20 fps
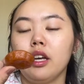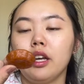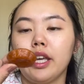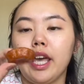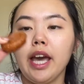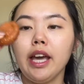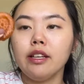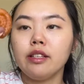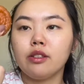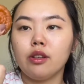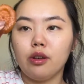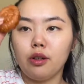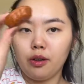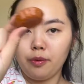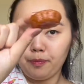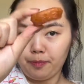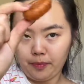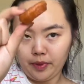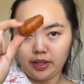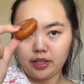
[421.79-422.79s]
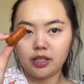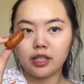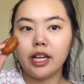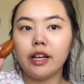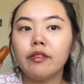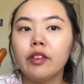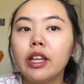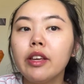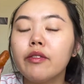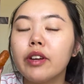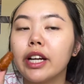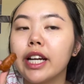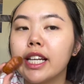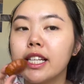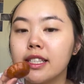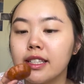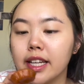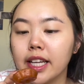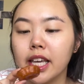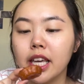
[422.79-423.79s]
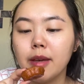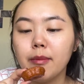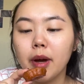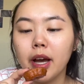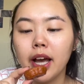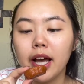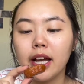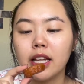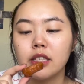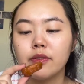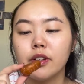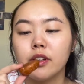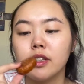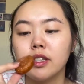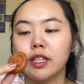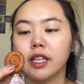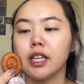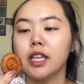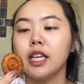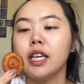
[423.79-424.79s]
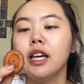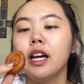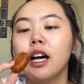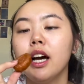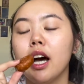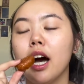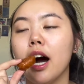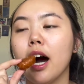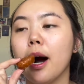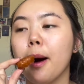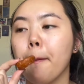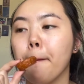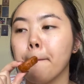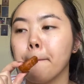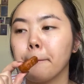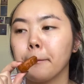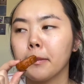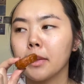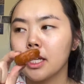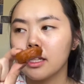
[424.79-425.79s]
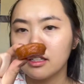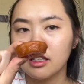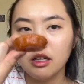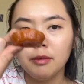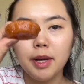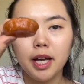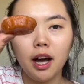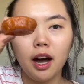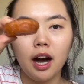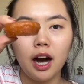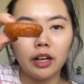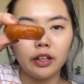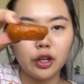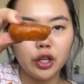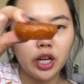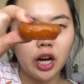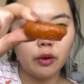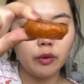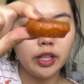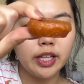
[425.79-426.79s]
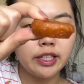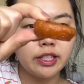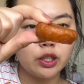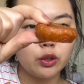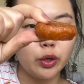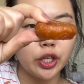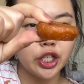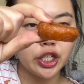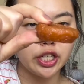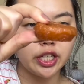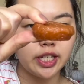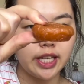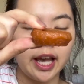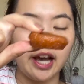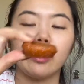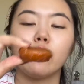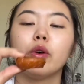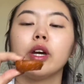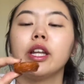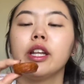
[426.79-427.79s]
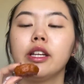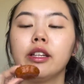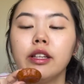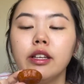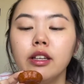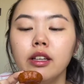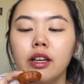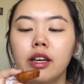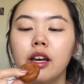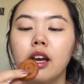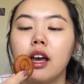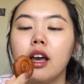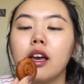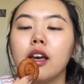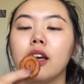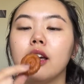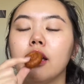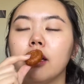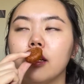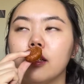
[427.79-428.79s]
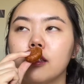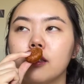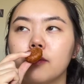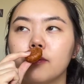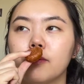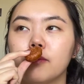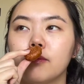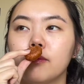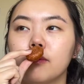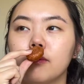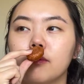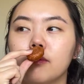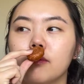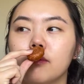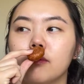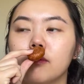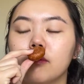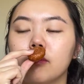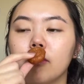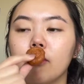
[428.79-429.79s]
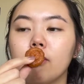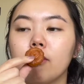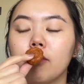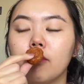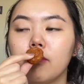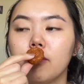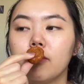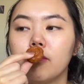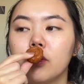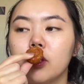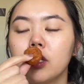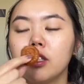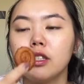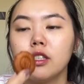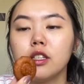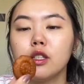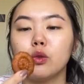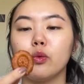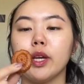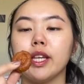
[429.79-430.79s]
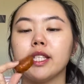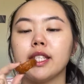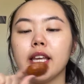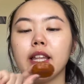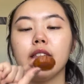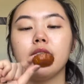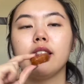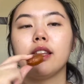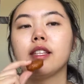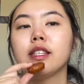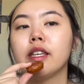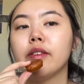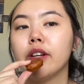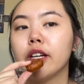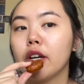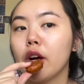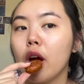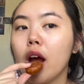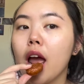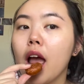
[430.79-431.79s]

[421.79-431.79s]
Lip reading: Okay, so it's definitely very sticky. My hands feel sticky. It's a little bit harder. You can't really squish it down or anything. And just a sweet set. Let's give it a go.